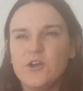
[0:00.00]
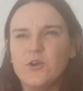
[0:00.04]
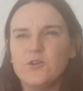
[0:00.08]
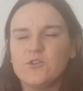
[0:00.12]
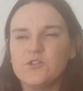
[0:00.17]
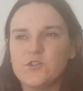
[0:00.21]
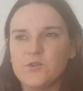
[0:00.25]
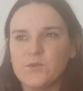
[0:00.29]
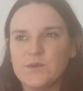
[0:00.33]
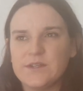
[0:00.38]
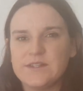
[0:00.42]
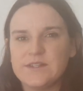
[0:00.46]

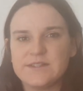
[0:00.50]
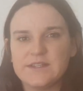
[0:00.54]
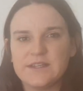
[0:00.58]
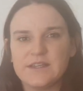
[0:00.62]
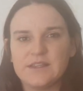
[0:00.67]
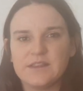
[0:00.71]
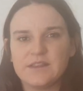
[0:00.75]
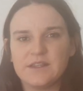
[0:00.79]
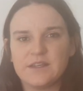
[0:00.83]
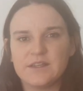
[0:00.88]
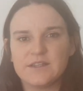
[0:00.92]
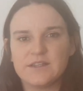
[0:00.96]
Do we
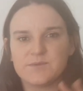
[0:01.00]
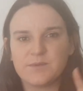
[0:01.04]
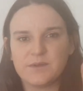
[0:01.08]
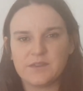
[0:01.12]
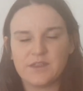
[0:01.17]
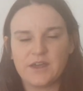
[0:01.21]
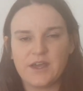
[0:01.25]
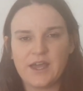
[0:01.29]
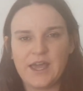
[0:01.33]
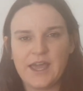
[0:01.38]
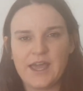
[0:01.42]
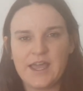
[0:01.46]
see things with
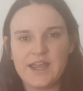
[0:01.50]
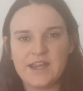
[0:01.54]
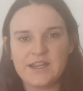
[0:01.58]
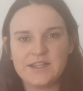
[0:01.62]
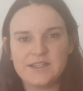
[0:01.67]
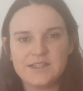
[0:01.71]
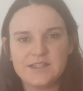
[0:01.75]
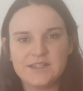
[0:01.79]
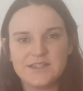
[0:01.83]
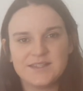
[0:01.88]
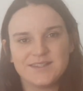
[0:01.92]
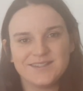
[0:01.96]
our
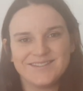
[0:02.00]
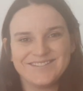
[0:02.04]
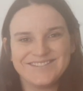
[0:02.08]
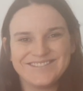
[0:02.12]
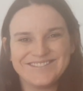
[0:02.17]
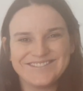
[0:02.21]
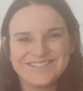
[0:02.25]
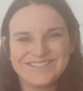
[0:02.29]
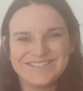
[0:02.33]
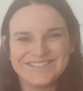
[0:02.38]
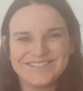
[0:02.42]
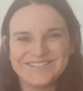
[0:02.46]
hands?
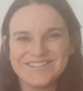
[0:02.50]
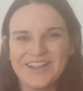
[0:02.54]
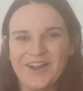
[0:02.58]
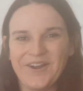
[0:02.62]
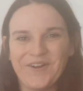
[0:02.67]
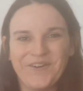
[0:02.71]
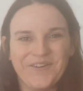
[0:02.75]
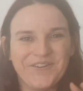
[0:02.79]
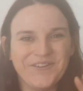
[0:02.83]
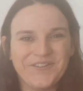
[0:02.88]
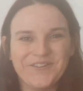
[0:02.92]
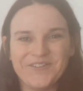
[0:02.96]

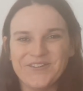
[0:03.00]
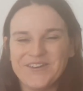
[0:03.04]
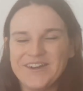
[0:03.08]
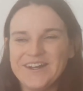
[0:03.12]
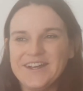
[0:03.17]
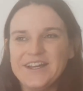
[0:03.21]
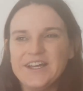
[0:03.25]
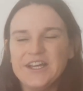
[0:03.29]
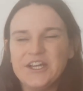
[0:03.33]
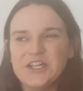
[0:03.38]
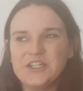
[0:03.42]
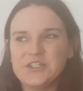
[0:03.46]
No.
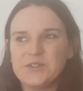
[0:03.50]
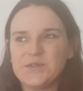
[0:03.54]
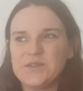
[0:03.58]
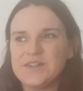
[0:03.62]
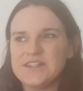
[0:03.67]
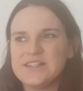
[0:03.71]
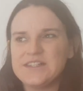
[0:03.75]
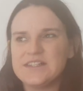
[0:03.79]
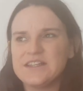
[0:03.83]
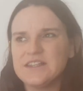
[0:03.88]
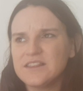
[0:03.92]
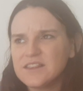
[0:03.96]
Do
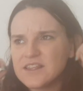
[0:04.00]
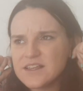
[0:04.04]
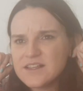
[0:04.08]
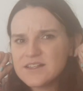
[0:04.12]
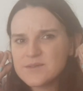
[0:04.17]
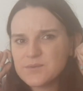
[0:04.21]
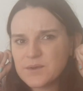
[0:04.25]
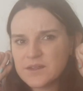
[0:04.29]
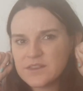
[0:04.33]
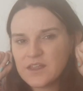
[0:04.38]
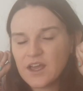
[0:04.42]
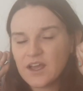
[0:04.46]
we see
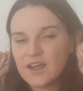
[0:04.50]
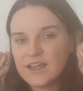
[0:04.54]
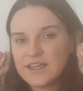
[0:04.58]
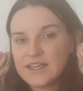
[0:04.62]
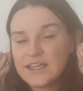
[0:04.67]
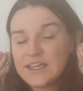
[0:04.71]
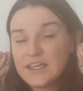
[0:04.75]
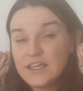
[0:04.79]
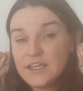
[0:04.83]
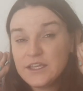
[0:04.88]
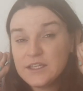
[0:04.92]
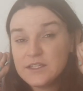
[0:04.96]
things with our
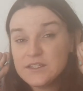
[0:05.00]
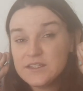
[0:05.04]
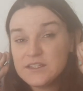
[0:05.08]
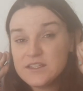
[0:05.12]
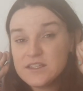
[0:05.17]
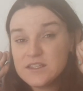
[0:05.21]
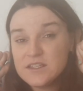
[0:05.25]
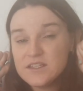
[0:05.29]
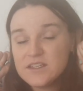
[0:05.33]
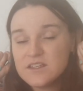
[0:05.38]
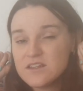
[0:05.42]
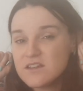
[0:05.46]
ears?
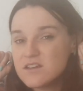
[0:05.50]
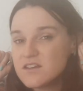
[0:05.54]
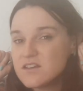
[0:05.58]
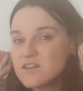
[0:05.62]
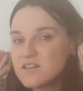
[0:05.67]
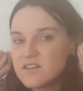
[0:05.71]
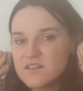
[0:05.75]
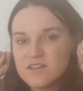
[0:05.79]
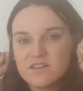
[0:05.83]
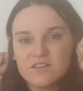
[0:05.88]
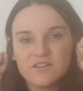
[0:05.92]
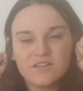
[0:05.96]

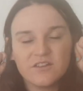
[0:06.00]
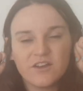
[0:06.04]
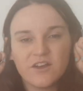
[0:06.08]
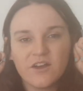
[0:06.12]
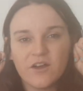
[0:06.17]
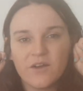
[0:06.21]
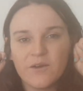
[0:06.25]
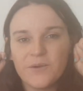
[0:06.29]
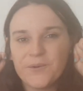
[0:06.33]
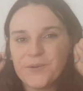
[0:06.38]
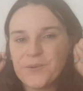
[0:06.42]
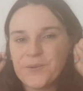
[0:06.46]

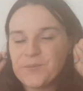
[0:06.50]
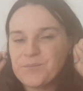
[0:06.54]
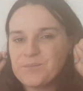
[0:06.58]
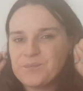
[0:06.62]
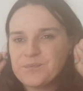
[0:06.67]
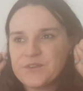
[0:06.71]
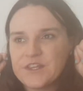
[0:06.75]
No.